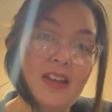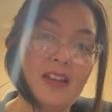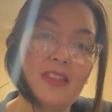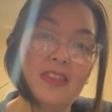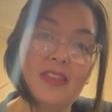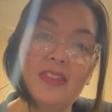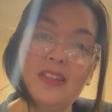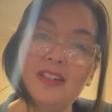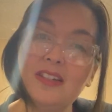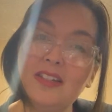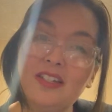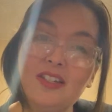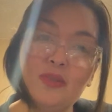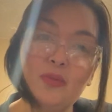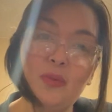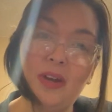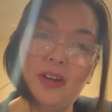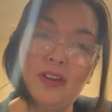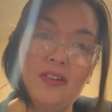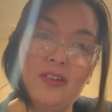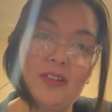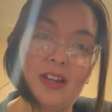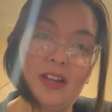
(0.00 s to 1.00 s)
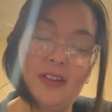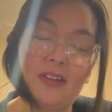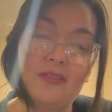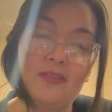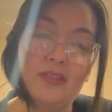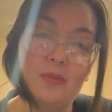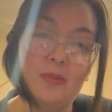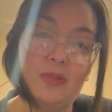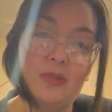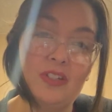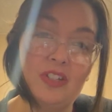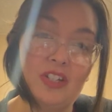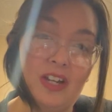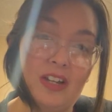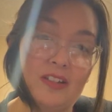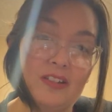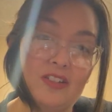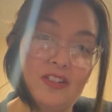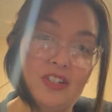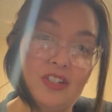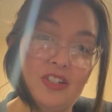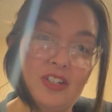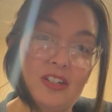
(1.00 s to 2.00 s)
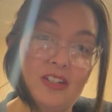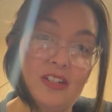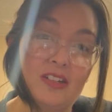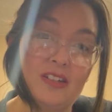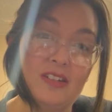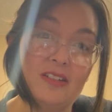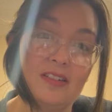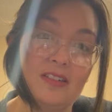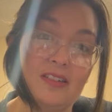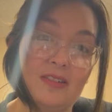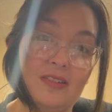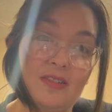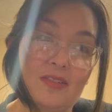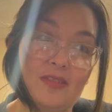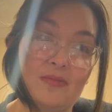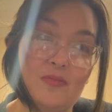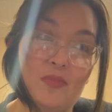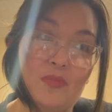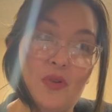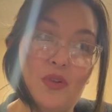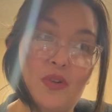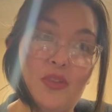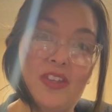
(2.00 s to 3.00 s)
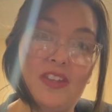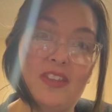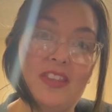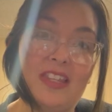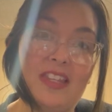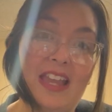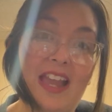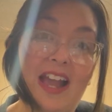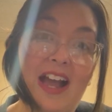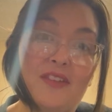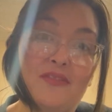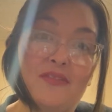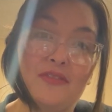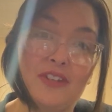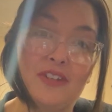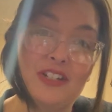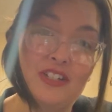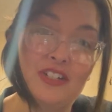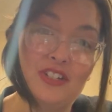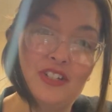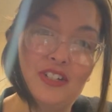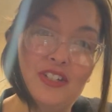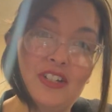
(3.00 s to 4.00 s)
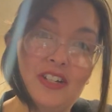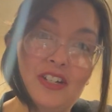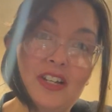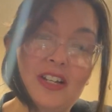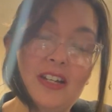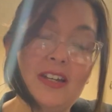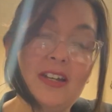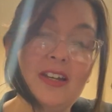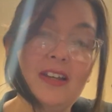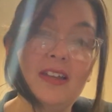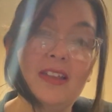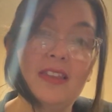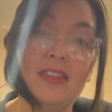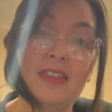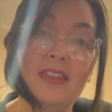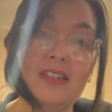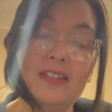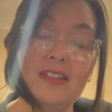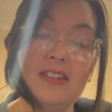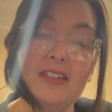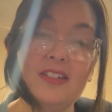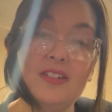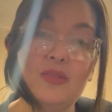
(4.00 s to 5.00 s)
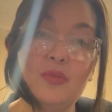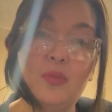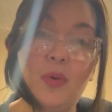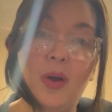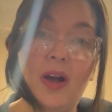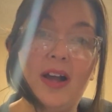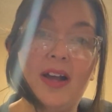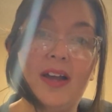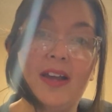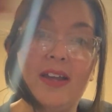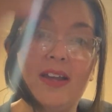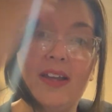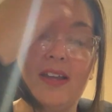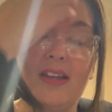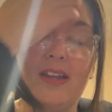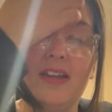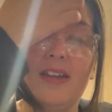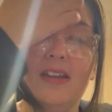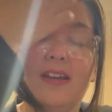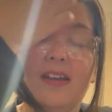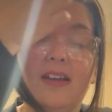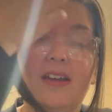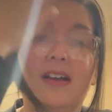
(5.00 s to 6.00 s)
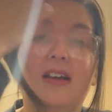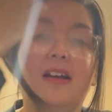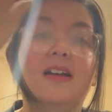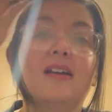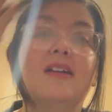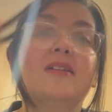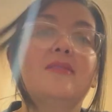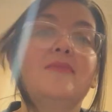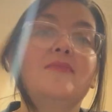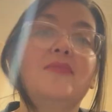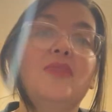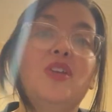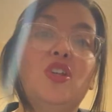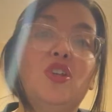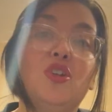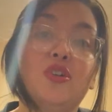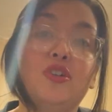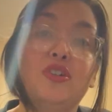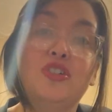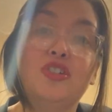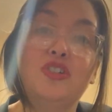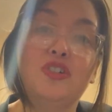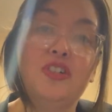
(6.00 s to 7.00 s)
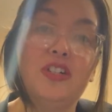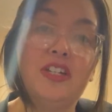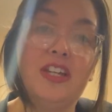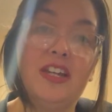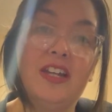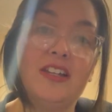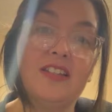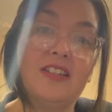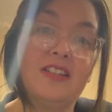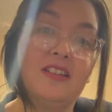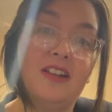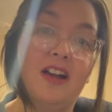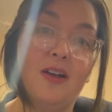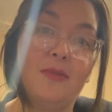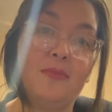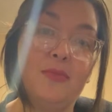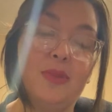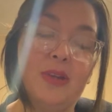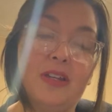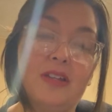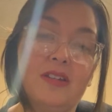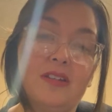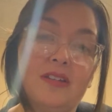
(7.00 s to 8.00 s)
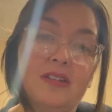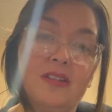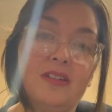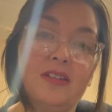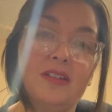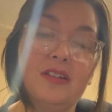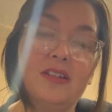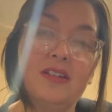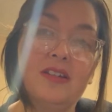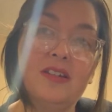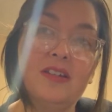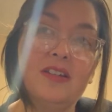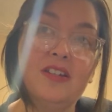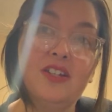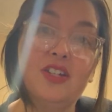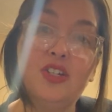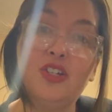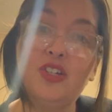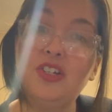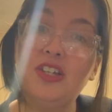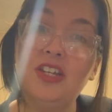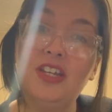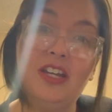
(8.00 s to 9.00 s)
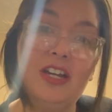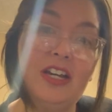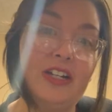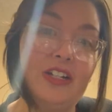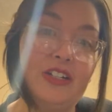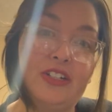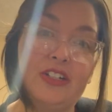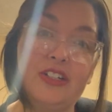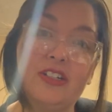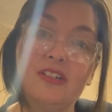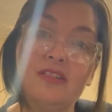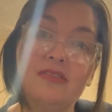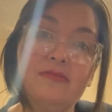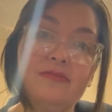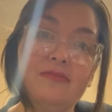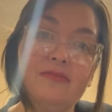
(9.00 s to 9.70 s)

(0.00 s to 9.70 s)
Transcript: This is why your life has been challenging more than the average. This is why your journey has not been cookie cutter.